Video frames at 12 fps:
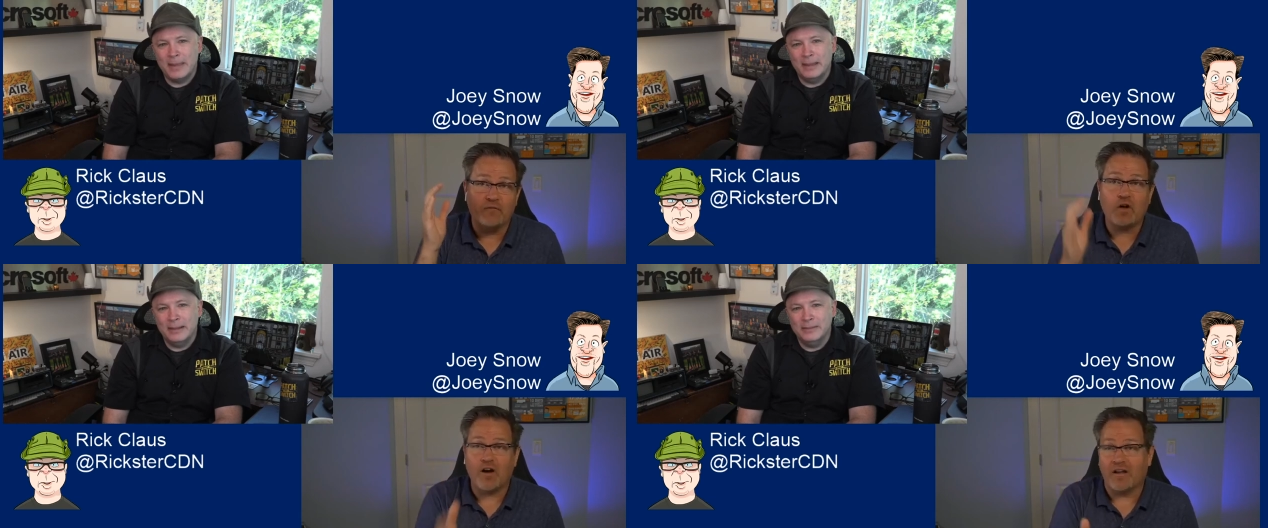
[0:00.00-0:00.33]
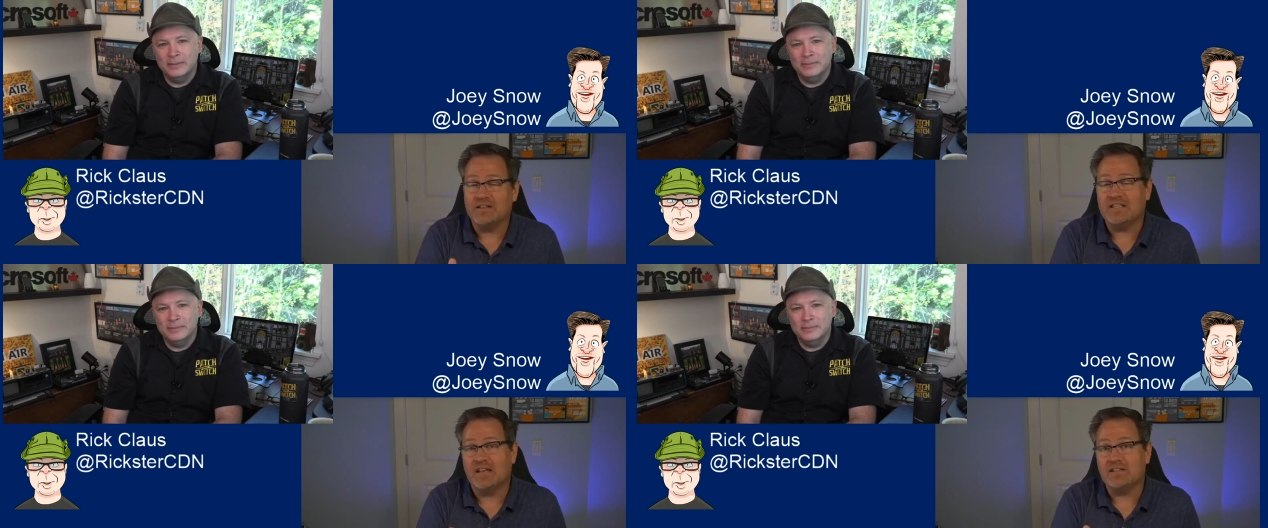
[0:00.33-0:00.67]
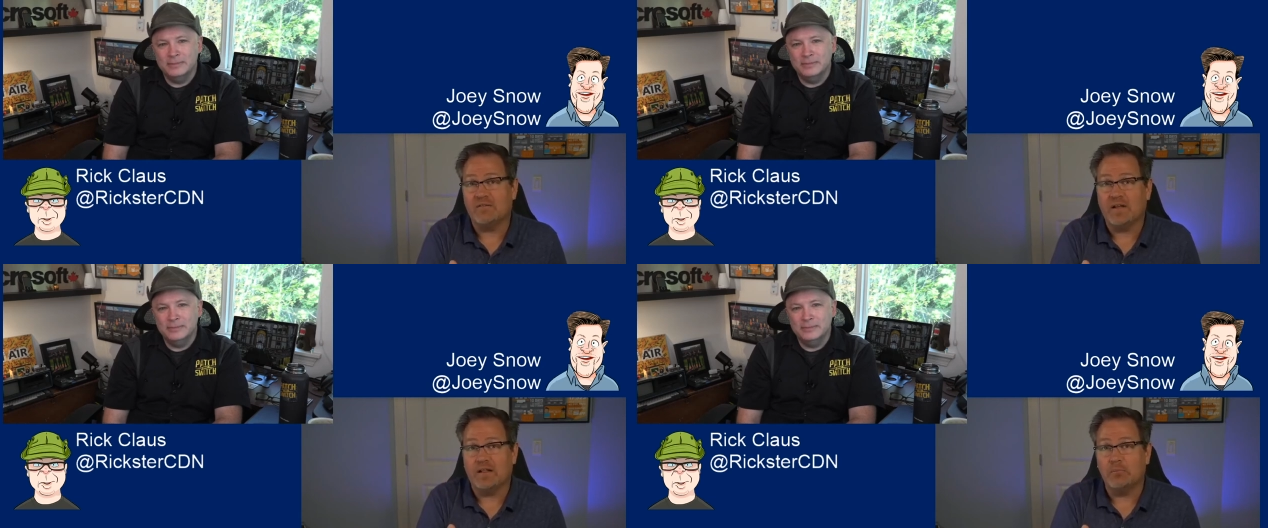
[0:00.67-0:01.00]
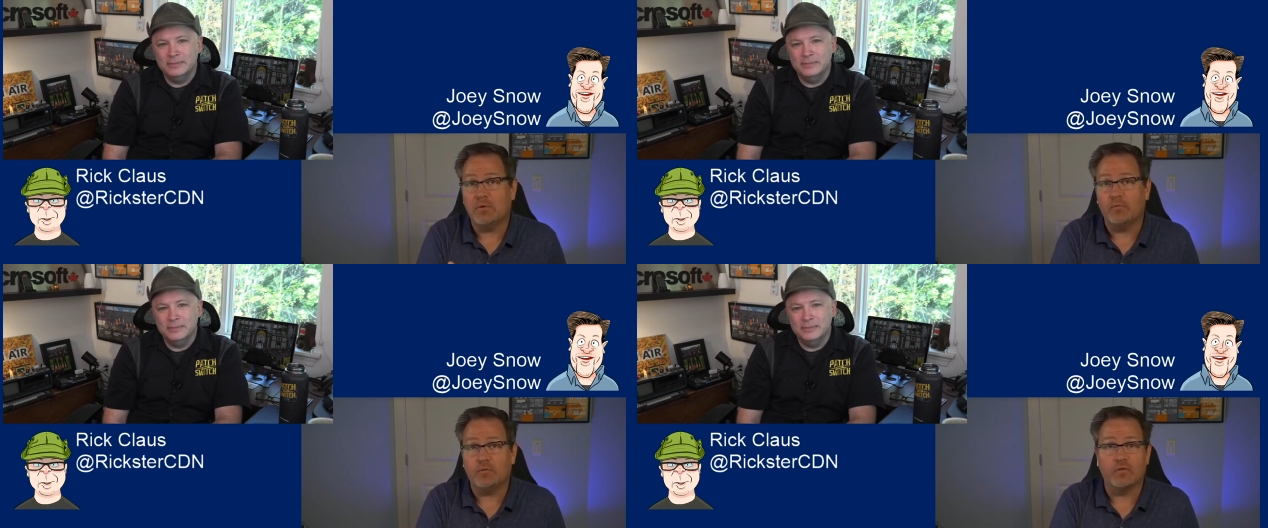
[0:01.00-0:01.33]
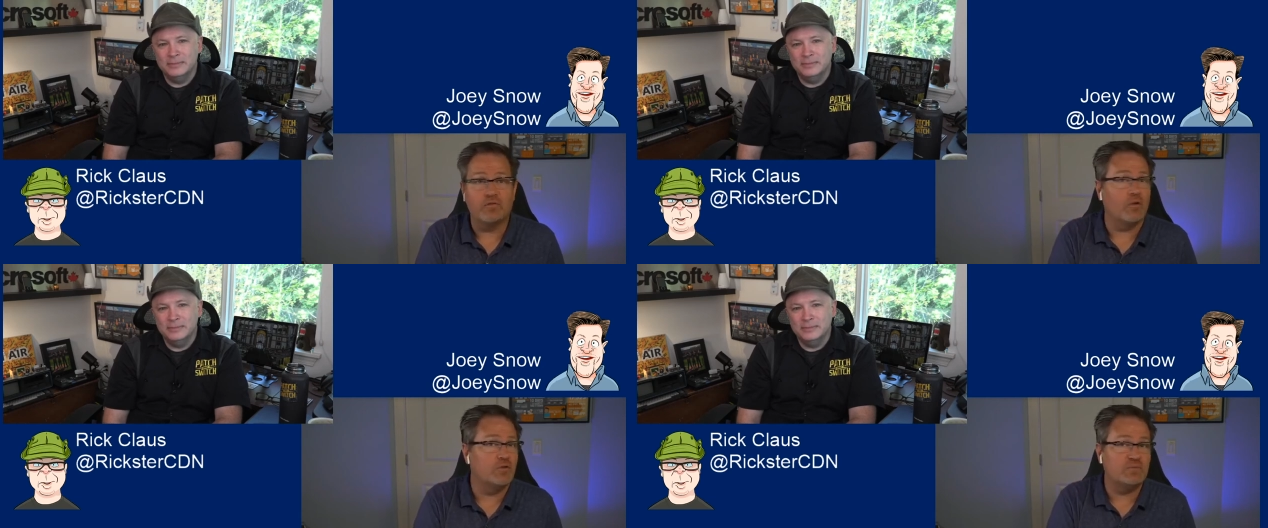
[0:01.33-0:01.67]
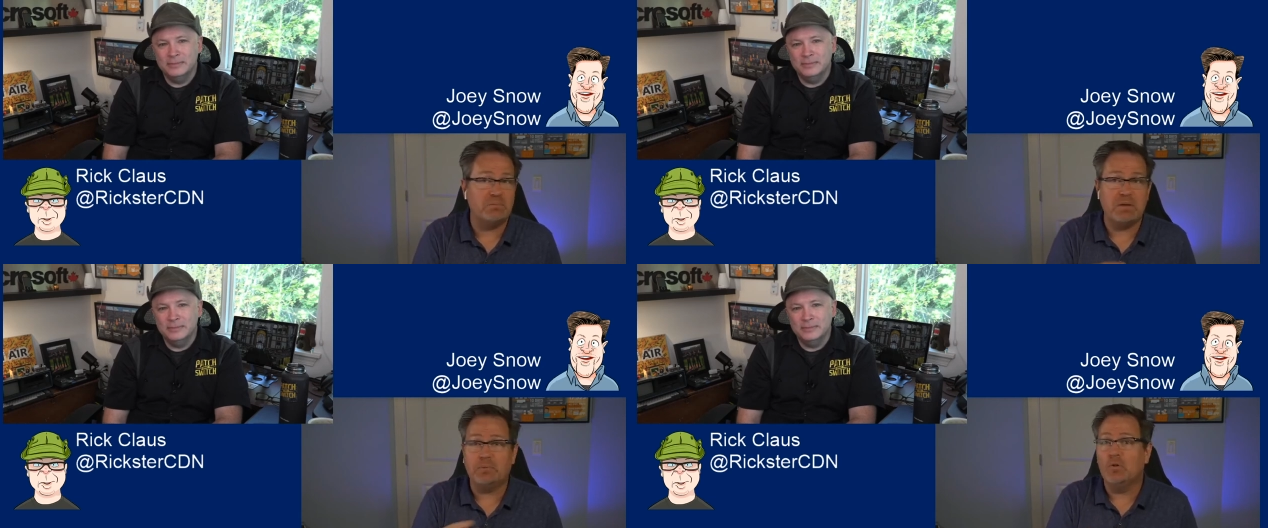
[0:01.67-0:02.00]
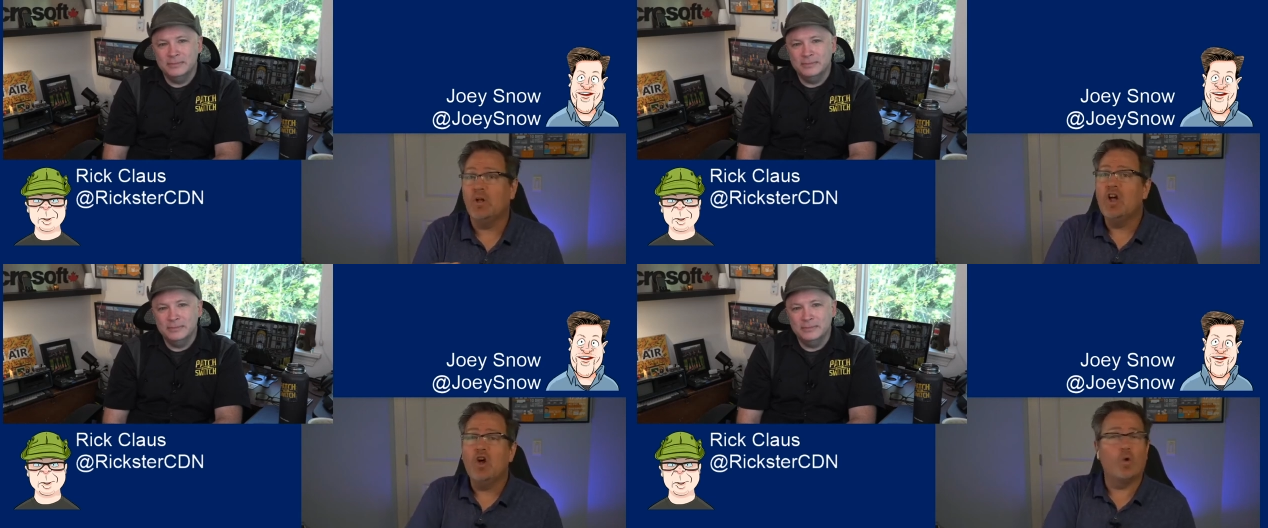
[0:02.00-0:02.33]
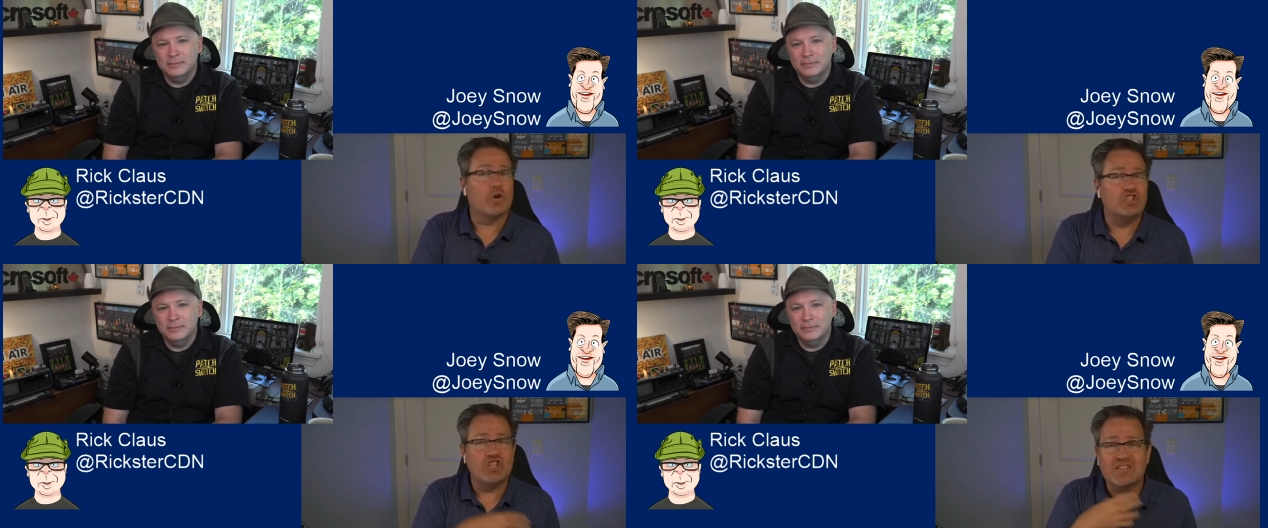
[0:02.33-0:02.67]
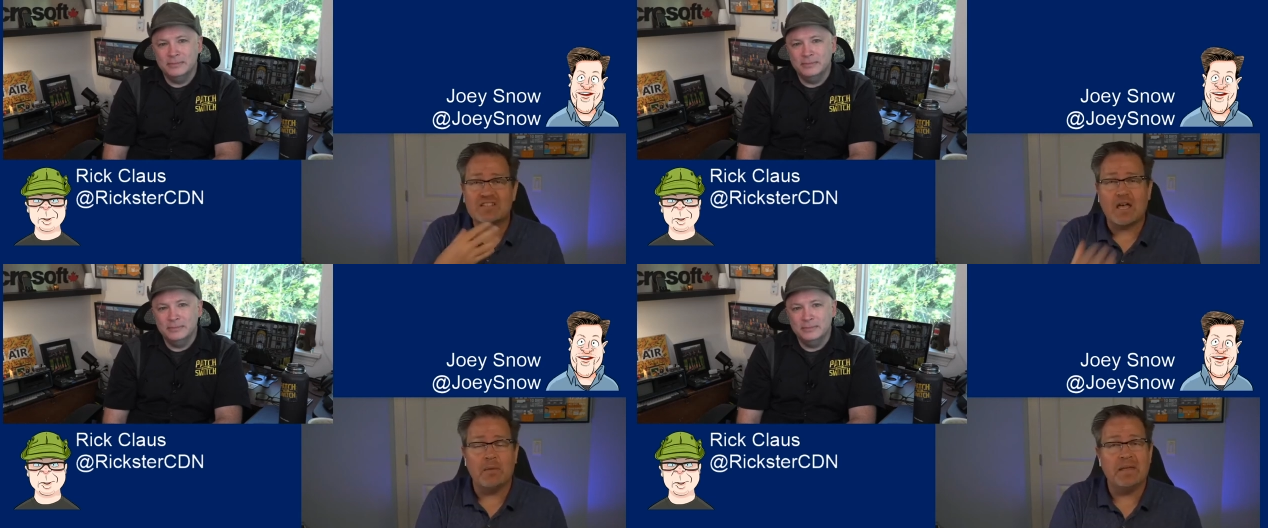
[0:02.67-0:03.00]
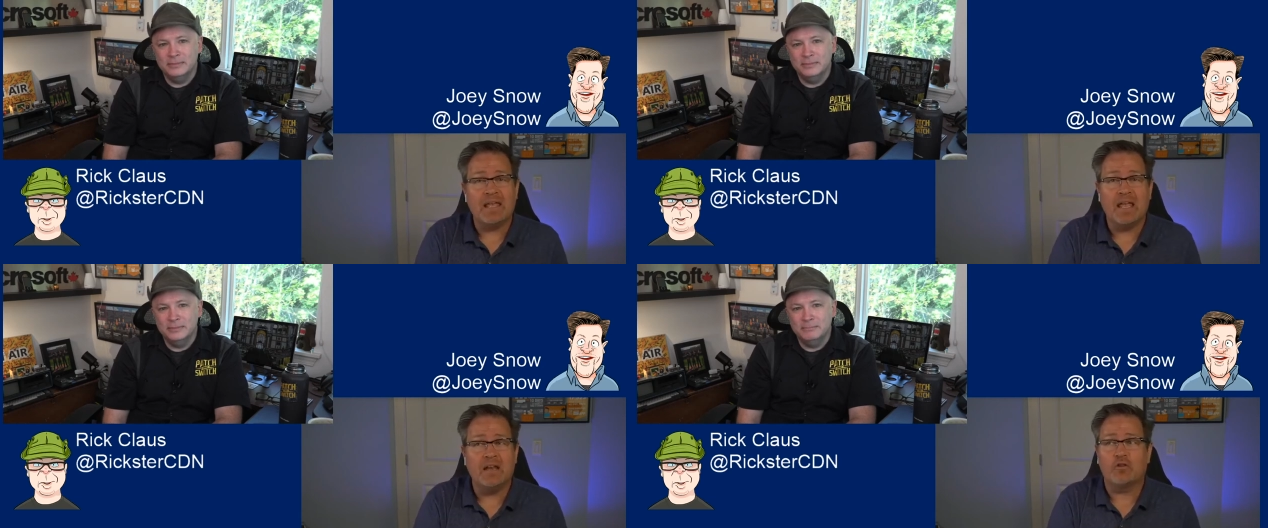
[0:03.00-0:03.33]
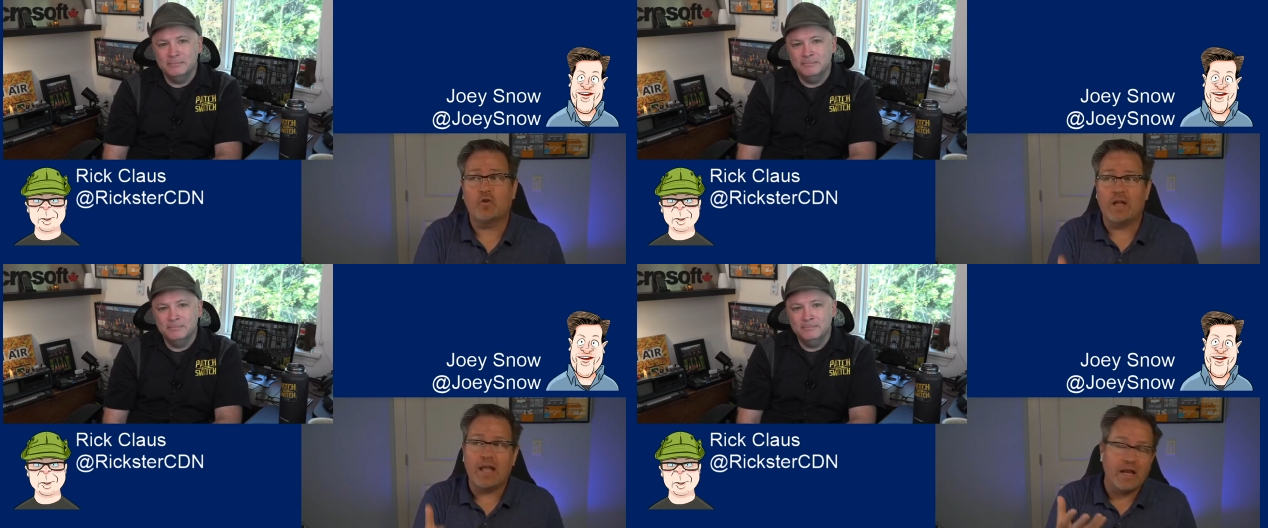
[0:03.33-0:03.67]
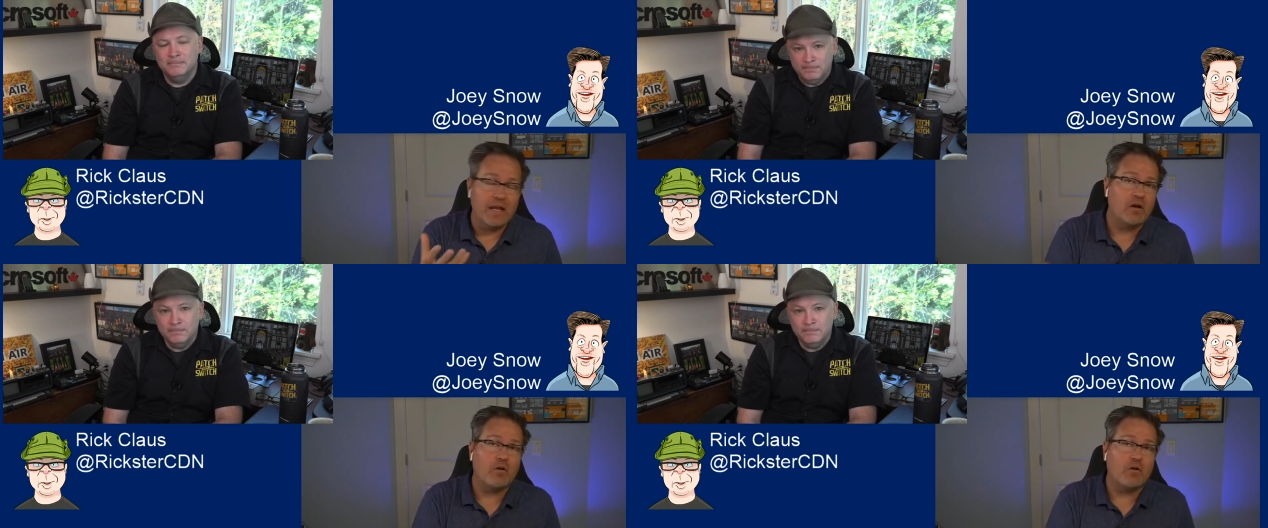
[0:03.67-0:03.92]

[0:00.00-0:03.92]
Speaker 1: content available for those people who are just coming in and creating a